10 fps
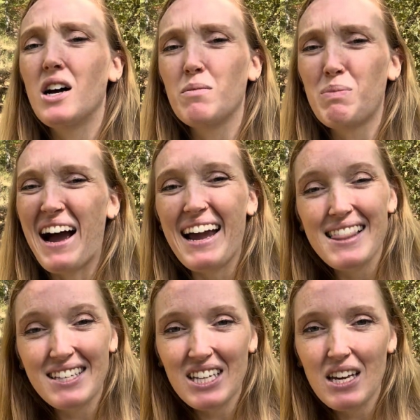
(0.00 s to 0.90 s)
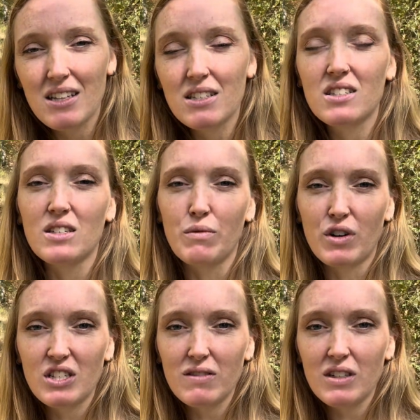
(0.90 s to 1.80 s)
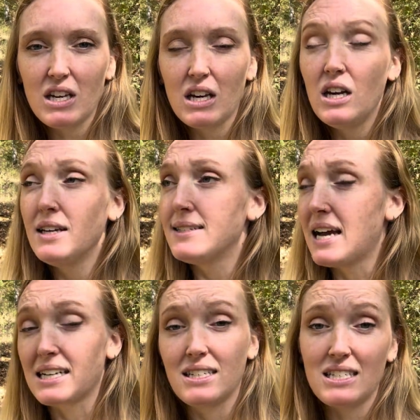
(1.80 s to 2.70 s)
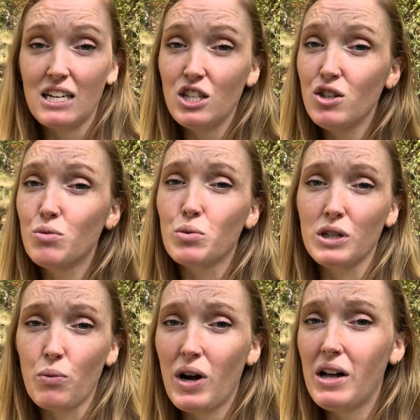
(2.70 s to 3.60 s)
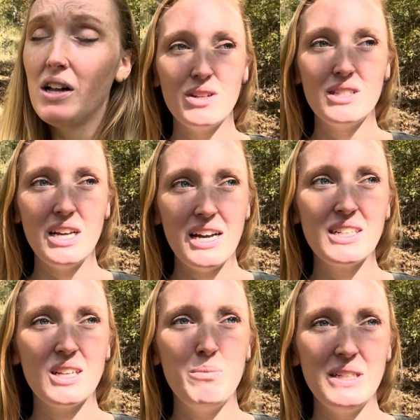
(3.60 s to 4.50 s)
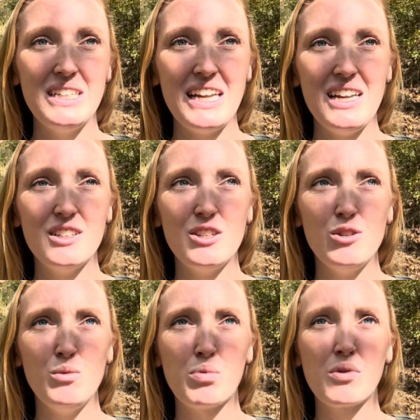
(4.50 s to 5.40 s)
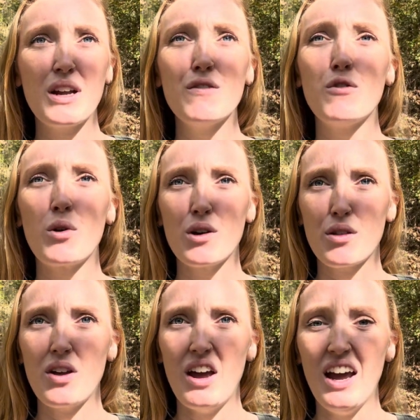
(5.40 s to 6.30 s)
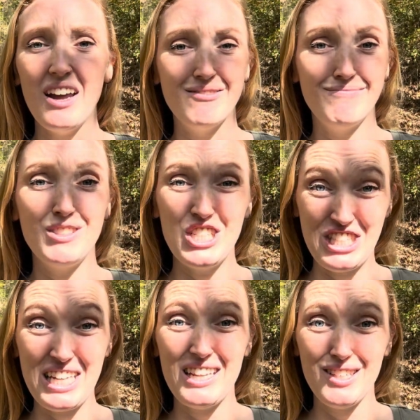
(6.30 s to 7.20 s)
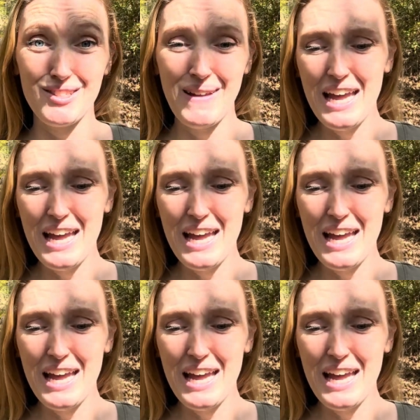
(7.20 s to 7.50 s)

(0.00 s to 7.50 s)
behind the scenes subversively. Zach does that too really well. Doug's ability to bring forth, hey, did you see this?